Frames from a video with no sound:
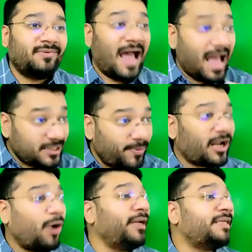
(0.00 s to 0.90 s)
as per
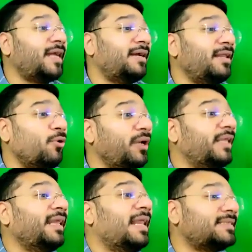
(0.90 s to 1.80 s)
accounting standard, only
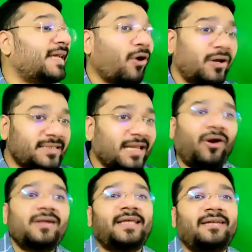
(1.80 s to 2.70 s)
then I'll sign, or else I'll
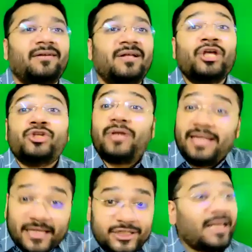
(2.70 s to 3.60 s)
not sign. So
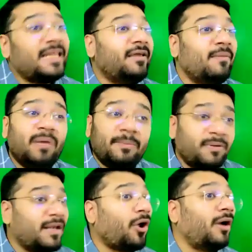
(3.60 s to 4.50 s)
initially, people
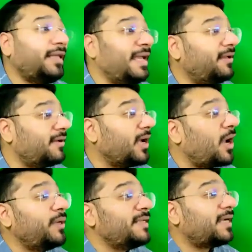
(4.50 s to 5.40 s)
will not take
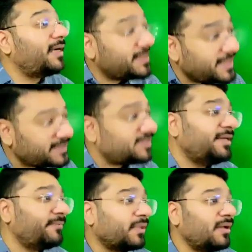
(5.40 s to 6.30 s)
accounting standard
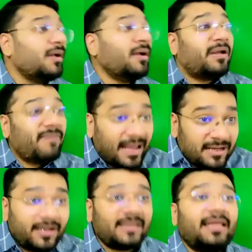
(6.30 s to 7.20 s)
seriously. But
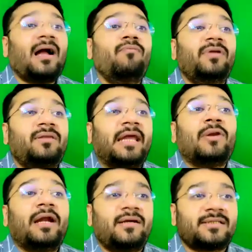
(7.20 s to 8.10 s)
wherever they come with the
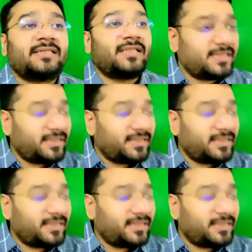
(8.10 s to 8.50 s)
regulators, such as